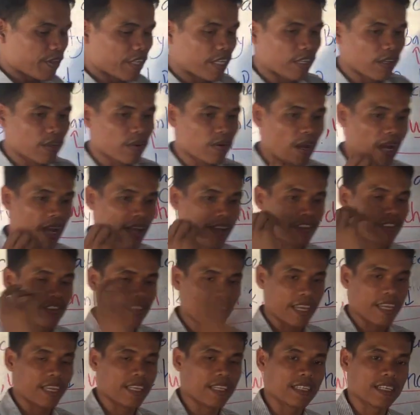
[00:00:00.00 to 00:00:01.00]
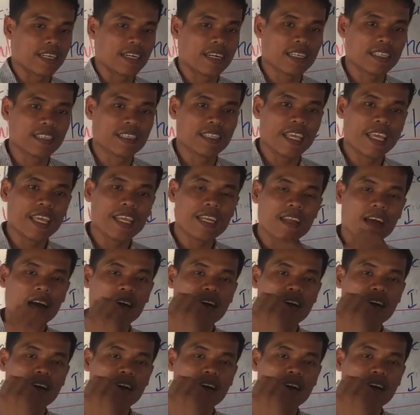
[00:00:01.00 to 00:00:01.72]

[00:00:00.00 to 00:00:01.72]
video I say that in